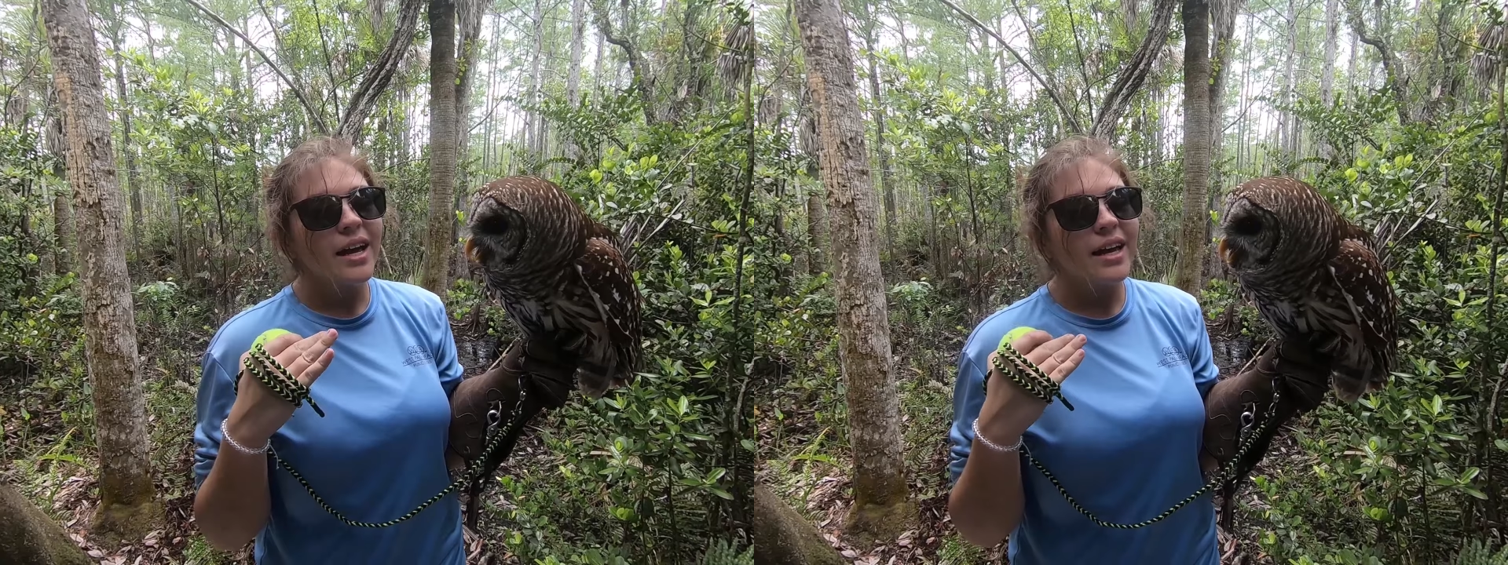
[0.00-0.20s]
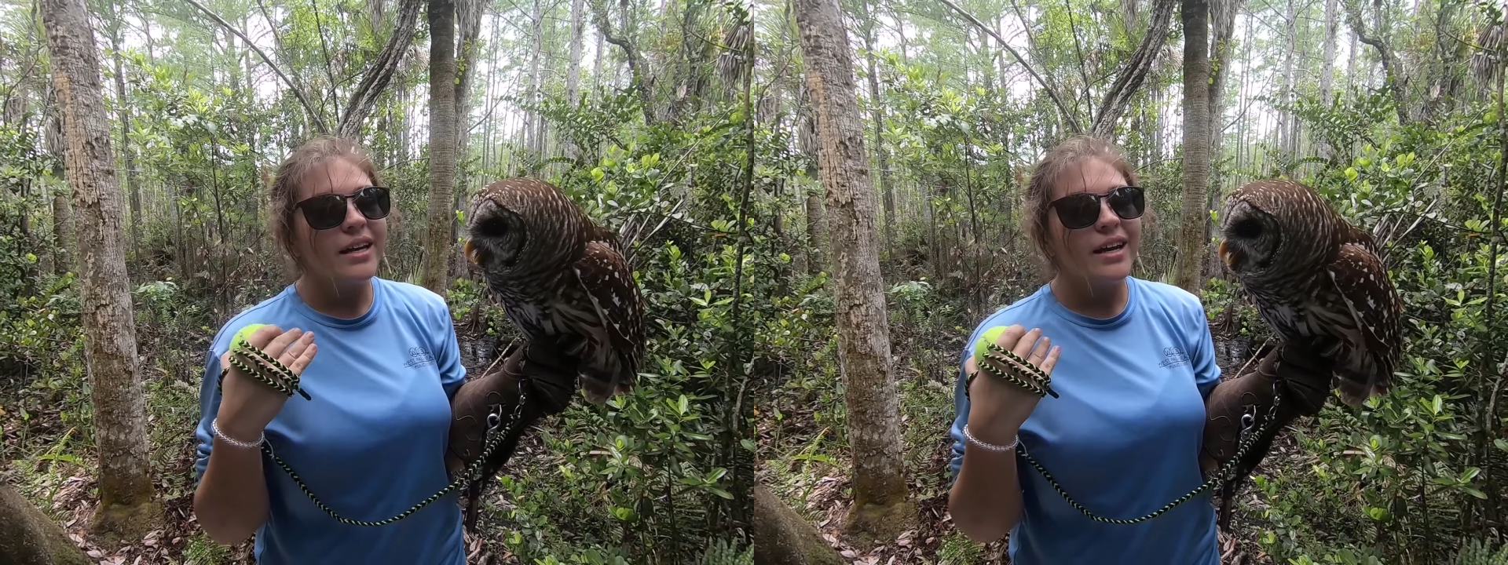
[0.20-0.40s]

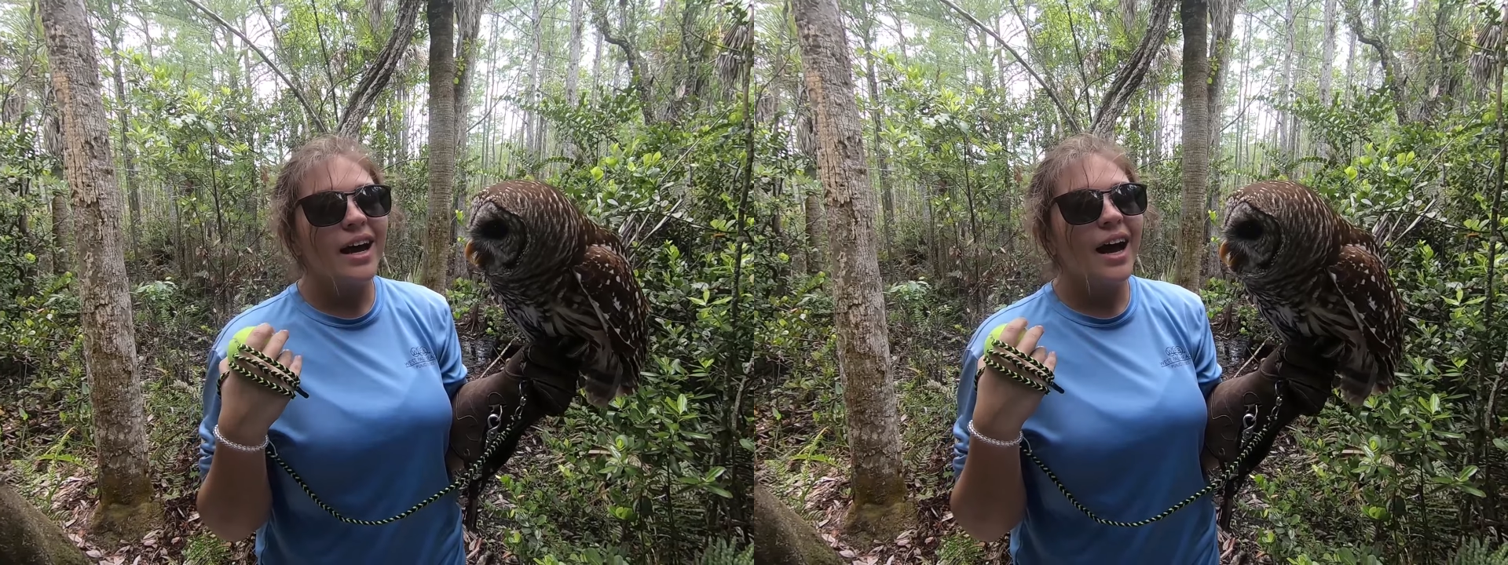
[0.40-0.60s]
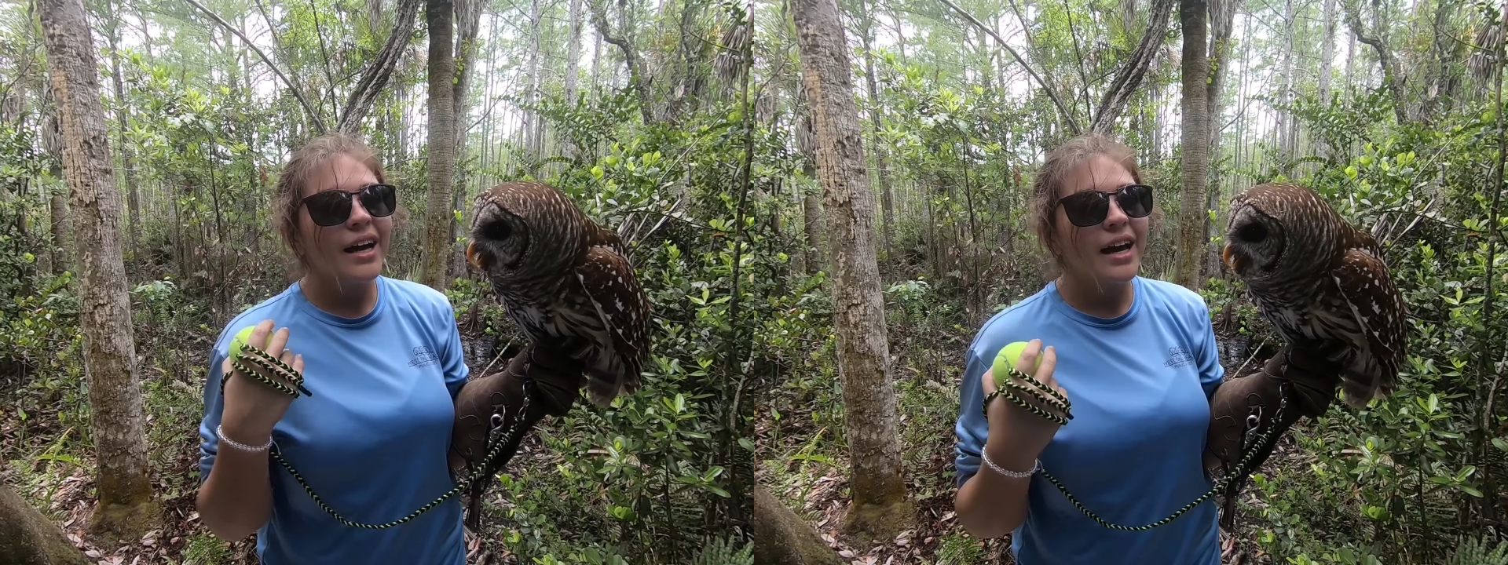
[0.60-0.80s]
and then
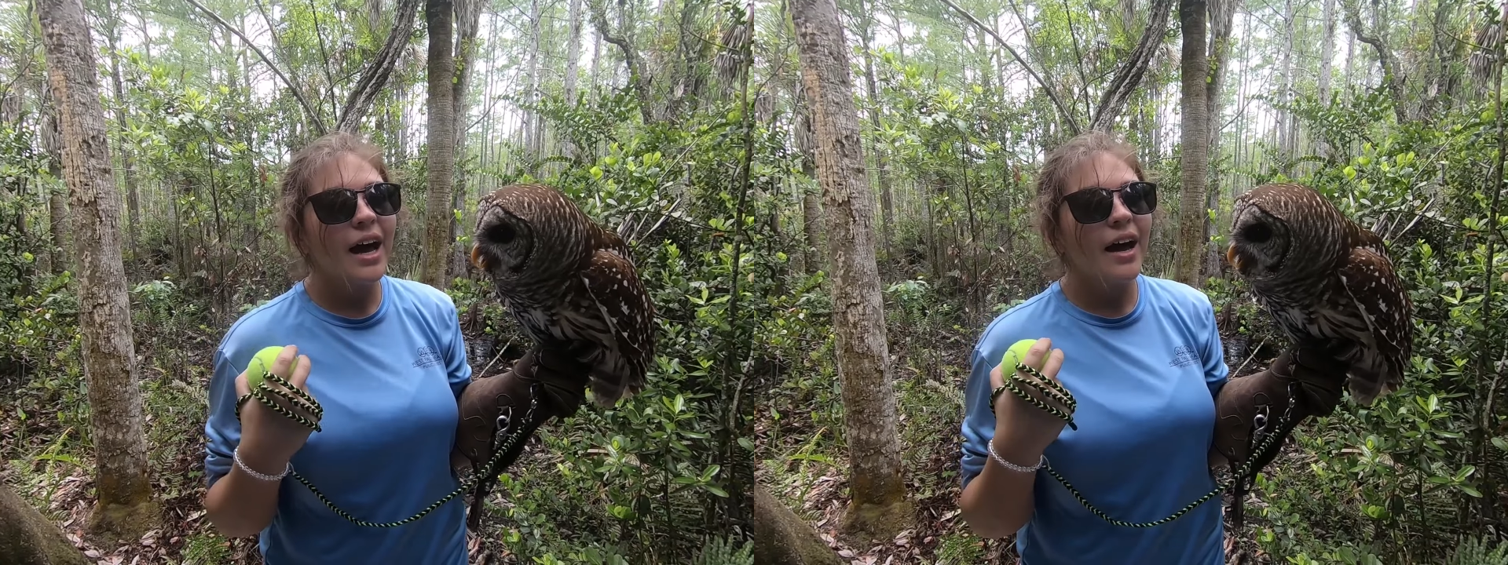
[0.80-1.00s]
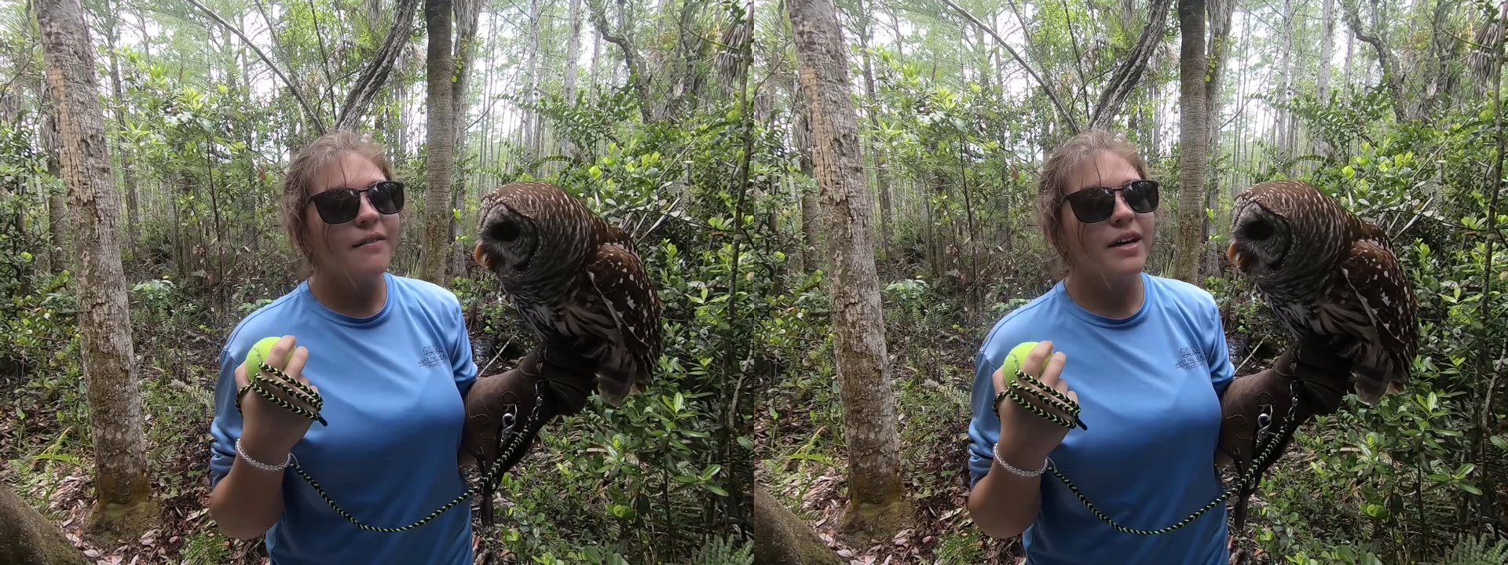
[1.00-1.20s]
I
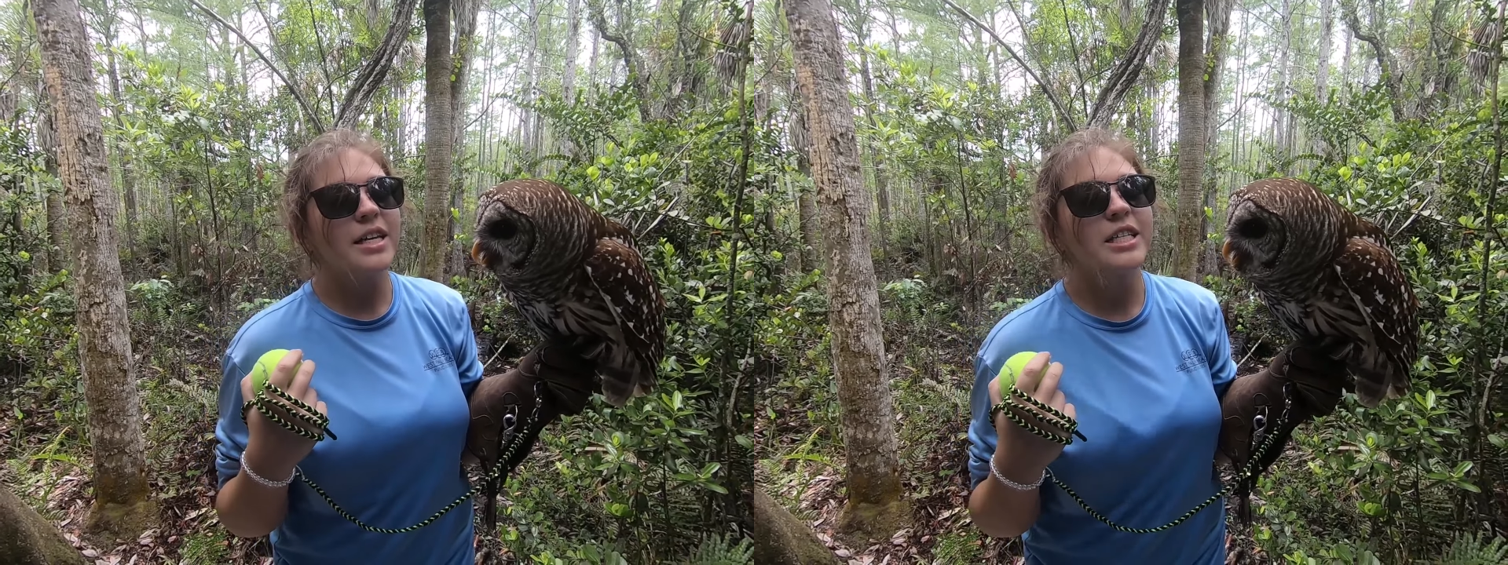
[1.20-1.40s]
have a